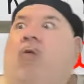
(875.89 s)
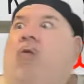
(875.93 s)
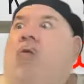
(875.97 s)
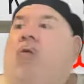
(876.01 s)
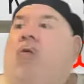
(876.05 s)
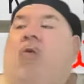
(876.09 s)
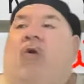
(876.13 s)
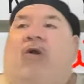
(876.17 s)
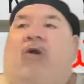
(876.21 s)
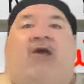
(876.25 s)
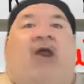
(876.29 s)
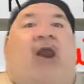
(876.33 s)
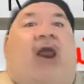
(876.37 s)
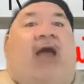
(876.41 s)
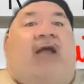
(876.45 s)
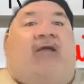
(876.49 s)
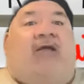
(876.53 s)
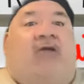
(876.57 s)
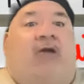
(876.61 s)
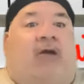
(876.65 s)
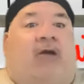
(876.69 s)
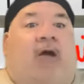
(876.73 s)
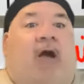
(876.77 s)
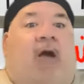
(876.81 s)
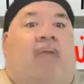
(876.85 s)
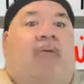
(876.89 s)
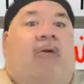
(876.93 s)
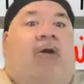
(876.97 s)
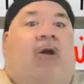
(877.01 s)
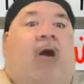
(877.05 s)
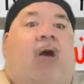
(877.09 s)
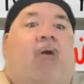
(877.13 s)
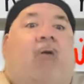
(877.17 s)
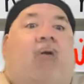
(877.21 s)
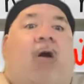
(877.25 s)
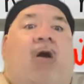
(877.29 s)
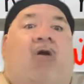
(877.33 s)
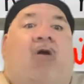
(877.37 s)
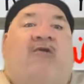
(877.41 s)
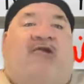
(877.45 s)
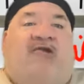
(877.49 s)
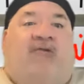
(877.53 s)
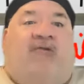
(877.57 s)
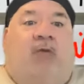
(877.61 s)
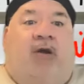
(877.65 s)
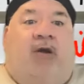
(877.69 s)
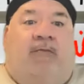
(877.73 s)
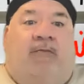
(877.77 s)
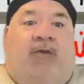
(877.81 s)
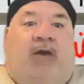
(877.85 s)
Would you like to come co-host
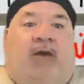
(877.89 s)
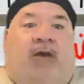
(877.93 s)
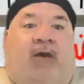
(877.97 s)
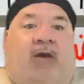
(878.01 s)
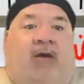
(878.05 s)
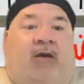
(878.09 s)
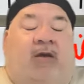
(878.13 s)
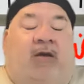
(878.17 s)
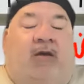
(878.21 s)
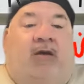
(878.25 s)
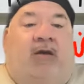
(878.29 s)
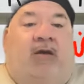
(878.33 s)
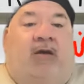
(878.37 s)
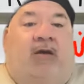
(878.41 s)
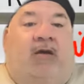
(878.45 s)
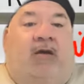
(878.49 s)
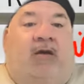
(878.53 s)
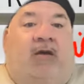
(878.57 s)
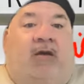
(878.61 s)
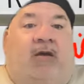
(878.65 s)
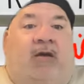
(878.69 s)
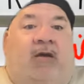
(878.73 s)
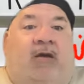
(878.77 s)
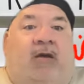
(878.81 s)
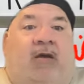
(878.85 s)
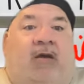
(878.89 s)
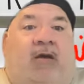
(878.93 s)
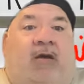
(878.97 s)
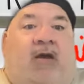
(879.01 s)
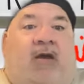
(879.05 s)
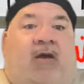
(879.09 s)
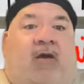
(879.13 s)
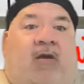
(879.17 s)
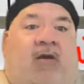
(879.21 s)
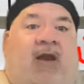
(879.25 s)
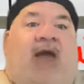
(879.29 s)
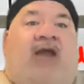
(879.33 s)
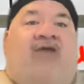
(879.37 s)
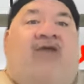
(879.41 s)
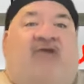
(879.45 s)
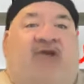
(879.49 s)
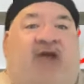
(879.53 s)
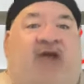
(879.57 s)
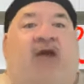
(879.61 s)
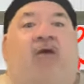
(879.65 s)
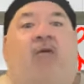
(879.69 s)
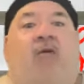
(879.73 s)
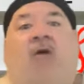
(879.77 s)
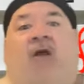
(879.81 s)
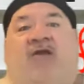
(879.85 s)
with me? I
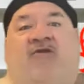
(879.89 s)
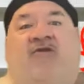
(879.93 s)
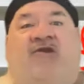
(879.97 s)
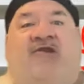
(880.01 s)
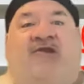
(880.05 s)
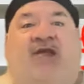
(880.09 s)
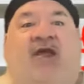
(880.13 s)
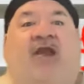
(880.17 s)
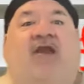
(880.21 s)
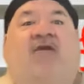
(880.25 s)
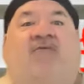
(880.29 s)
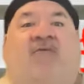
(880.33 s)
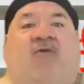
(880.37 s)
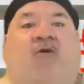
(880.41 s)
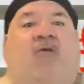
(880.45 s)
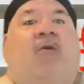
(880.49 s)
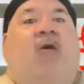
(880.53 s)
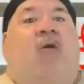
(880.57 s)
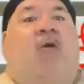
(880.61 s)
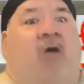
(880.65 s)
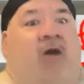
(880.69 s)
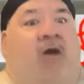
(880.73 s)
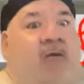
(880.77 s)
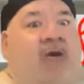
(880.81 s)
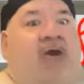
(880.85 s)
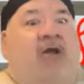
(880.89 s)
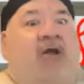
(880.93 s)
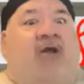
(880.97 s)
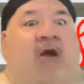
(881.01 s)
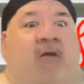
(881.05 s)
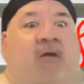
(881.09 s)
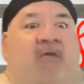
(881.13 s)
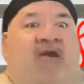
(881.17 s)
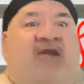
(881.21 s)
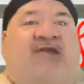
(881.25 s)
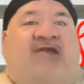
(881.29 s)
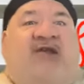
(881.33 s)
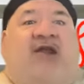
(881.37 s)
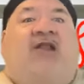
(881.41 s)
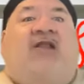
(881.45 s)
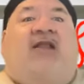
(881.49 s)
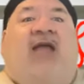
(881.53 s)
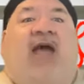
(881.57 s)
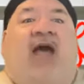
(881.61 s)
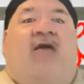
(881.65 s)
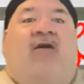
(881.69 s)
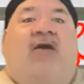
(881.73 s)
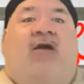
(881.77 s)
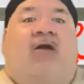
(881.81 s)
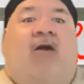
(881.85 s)
don't want to just interview him. I want him to come and sit
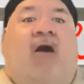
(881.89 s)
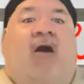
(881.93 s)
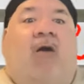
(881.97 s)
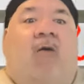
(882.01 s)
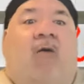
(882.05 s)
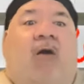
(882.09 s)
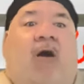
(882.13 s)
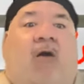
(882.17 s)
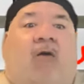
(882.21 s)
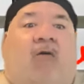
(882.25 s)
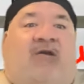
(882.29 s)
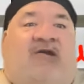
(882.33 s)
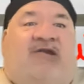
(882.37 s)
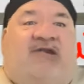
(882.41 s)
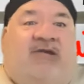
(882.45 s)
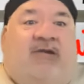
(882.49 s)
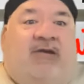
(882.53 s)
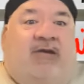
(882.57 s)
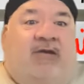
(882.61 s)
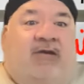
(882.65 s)
down and co-host.